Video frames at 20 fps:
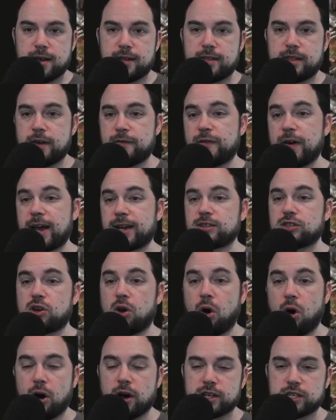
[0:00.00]
The effects
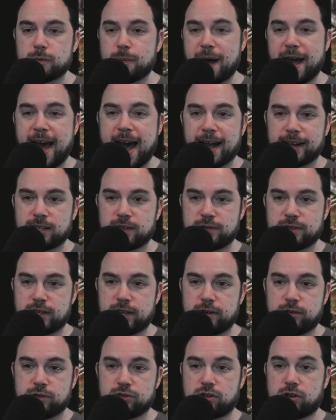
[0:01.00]
caused by active
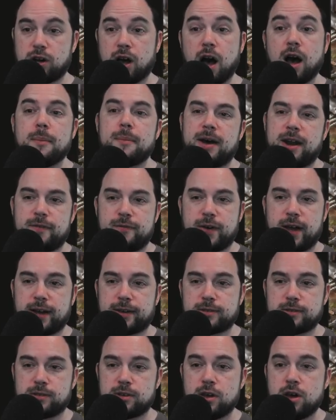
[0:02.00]
skills are combat
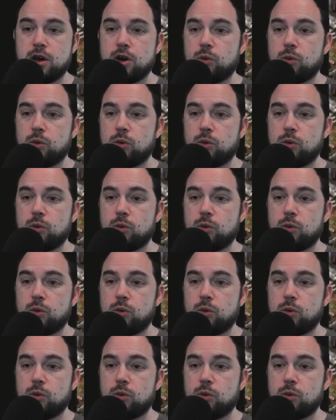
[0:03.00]
effects,